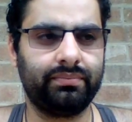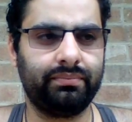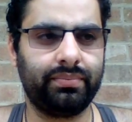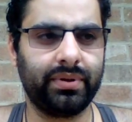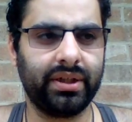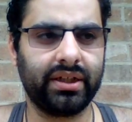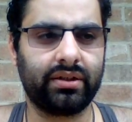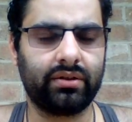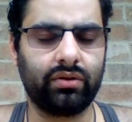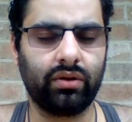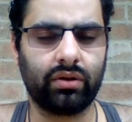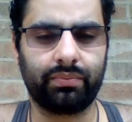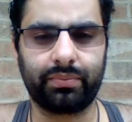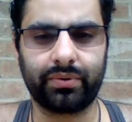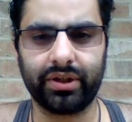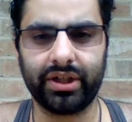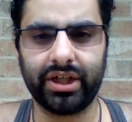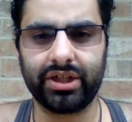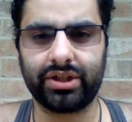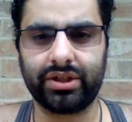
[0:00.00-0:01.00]
big
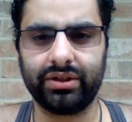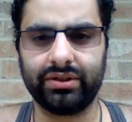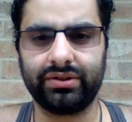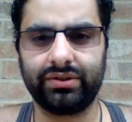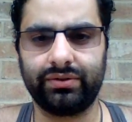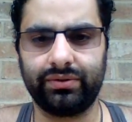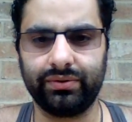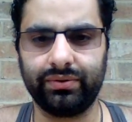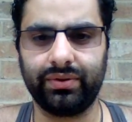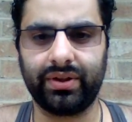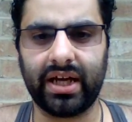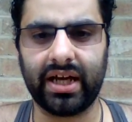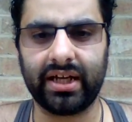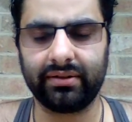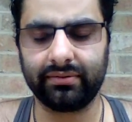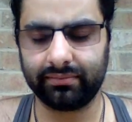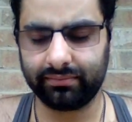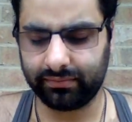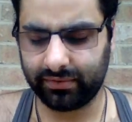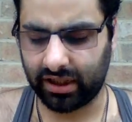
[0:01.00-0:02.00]
corporations do that
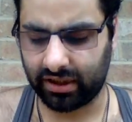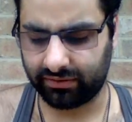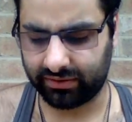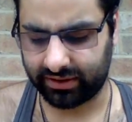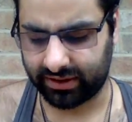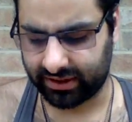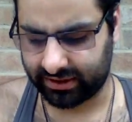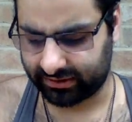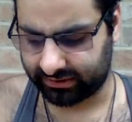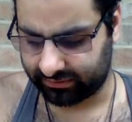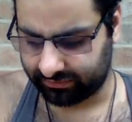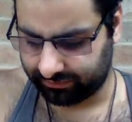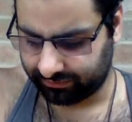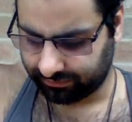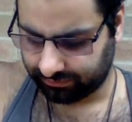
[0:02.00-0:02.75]
nowadays.